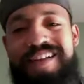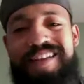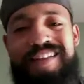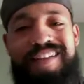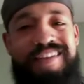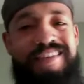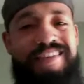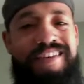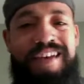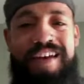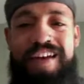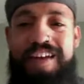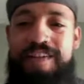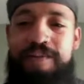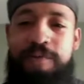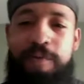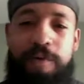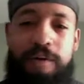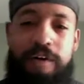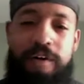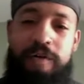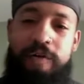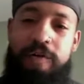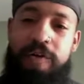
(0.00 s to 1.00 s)
These kids
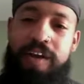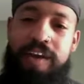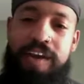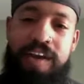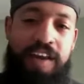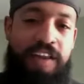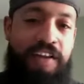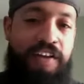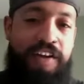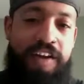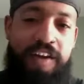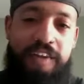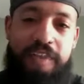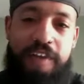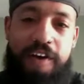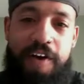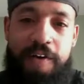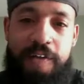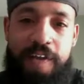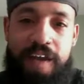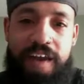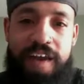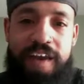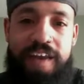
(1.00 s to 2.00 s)
were killing it
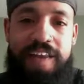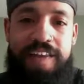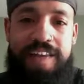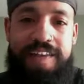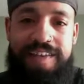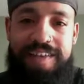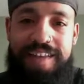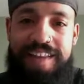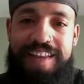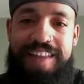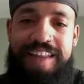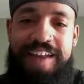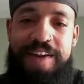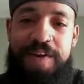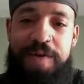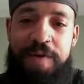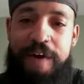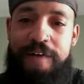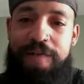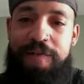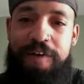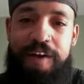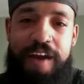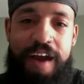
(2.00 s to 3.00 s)
though. They knew
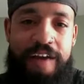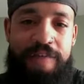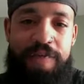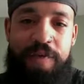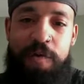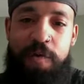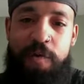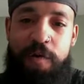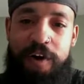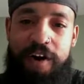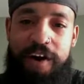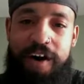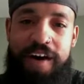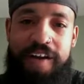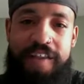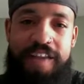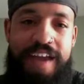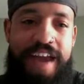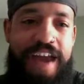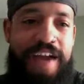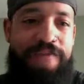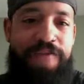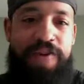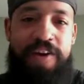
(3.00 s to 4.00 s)
every word,
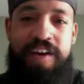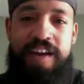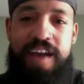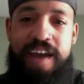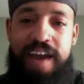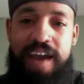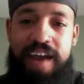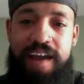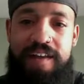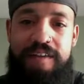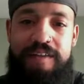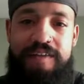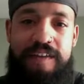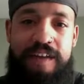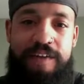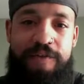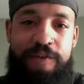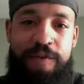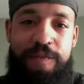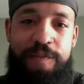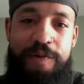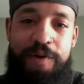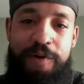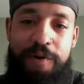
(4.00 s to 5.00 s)
every dance,
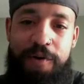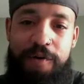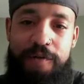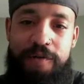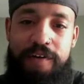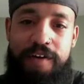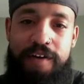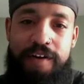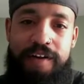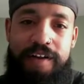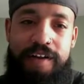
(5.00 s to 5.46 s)
every move.